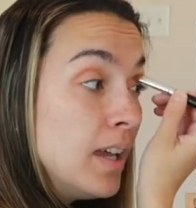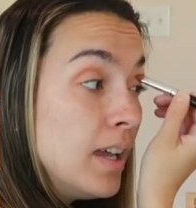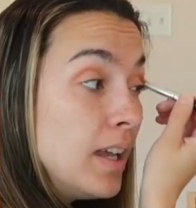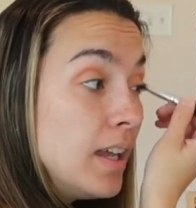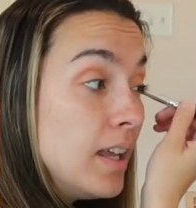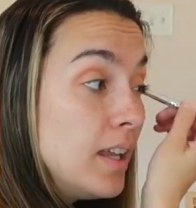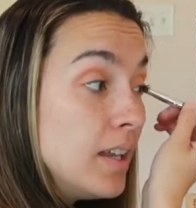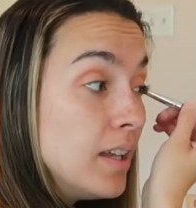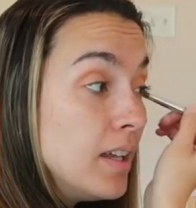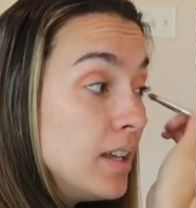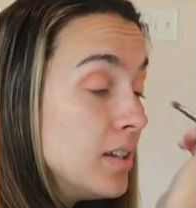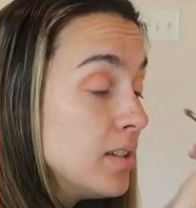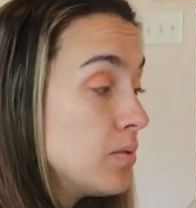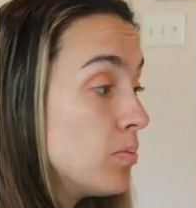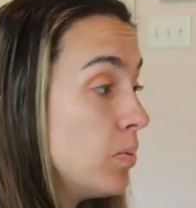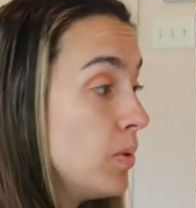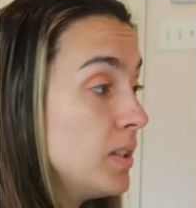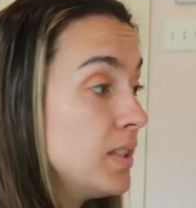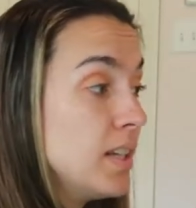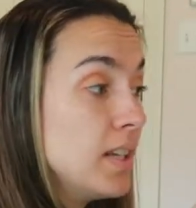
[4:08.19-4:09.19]
It is,
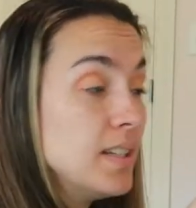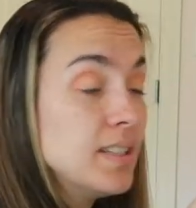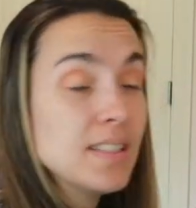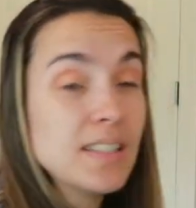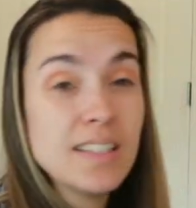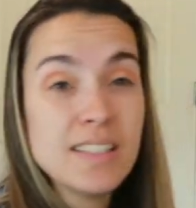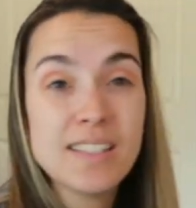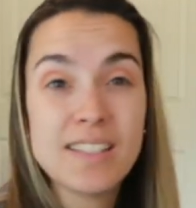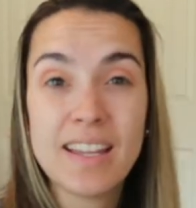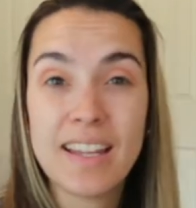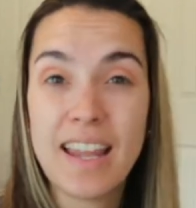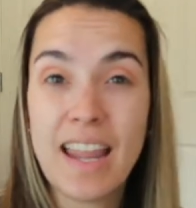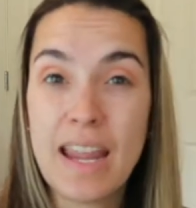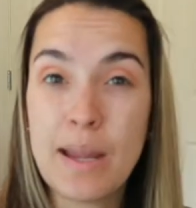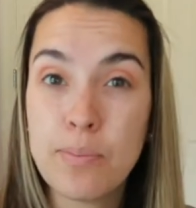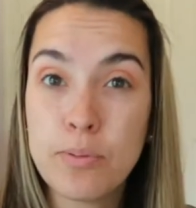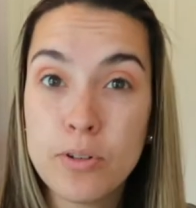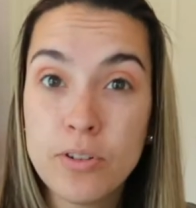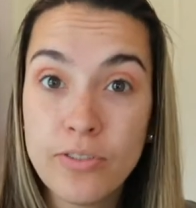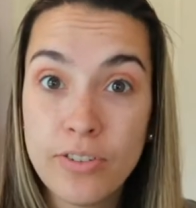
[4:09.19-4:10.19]
what day is it? It's like
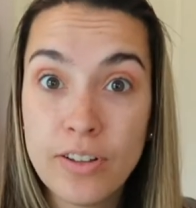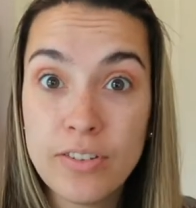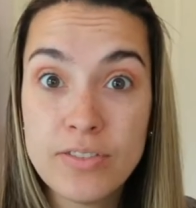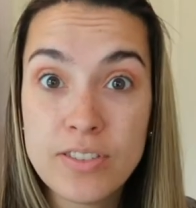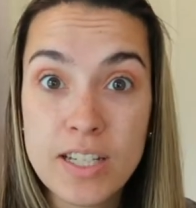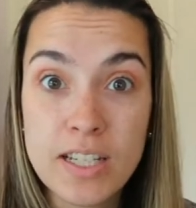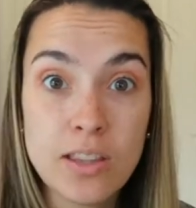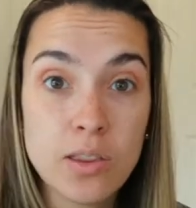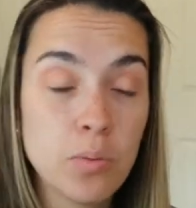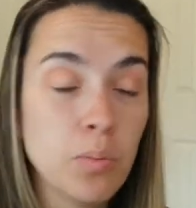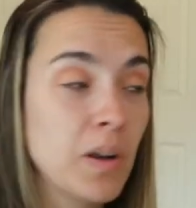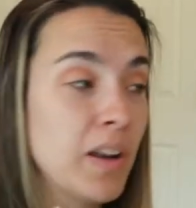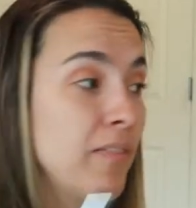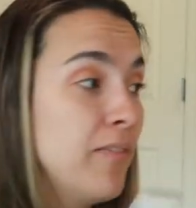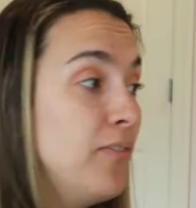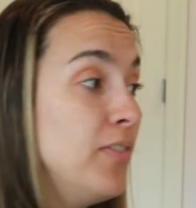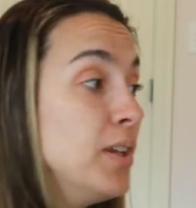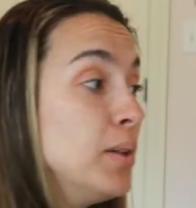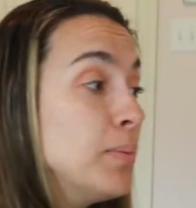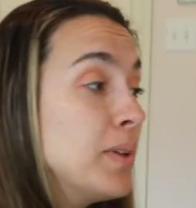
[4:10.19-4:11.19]
April fifteenth when
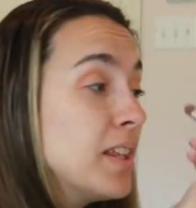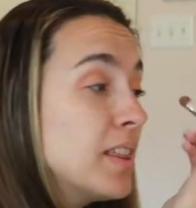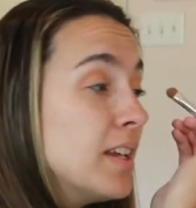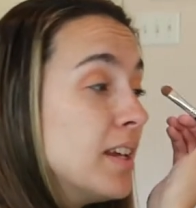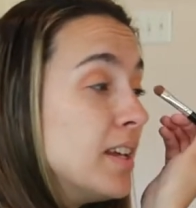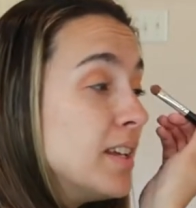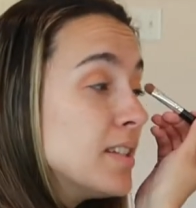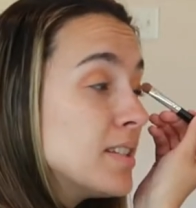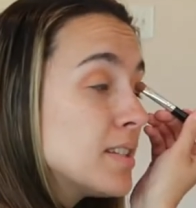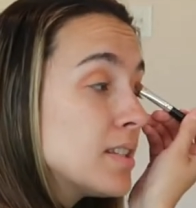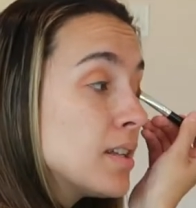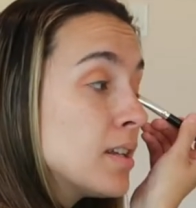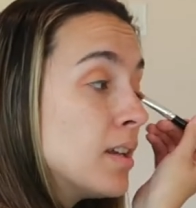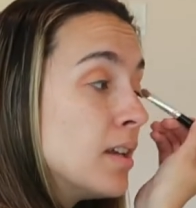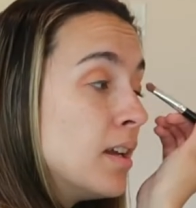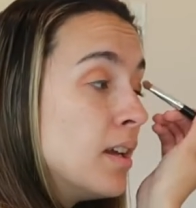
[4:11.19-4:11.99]
I'm filming this.